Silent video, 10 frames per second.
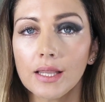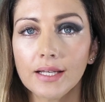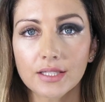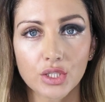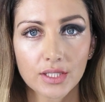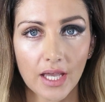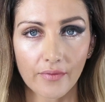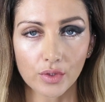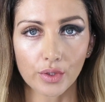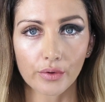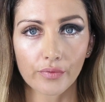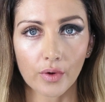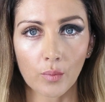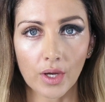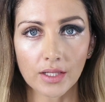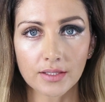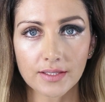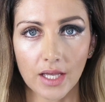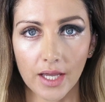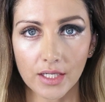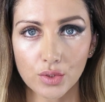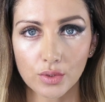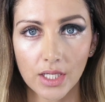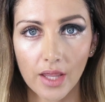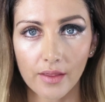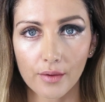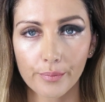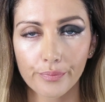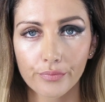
Let's just have a look from one side to the other.